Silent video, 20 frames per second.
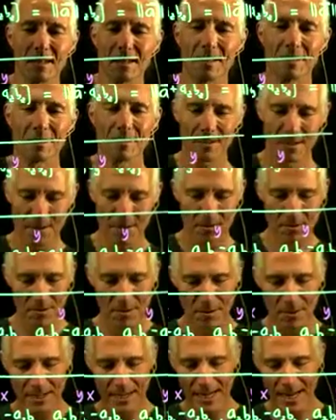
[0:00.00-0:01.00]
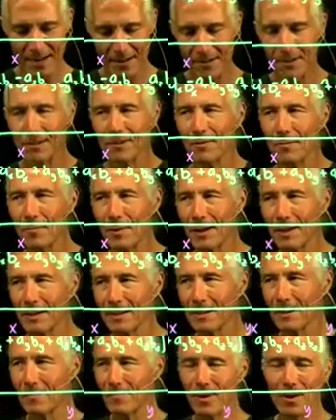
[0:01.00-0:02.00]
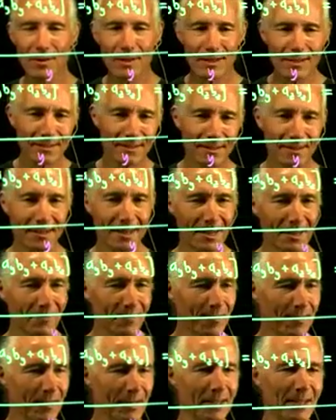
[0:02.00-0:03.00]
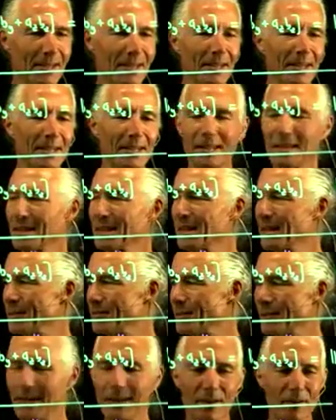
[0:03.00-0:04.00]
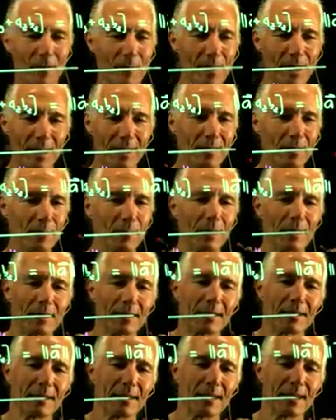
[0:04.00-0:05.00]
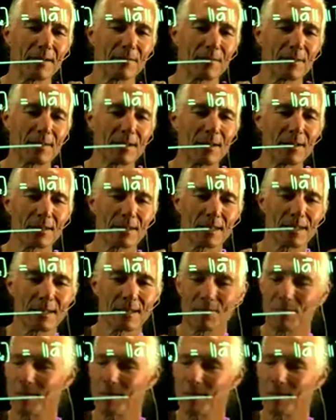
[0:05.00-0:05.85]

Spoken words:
So looked at, by components is kind of a hairy mess, but the end result is we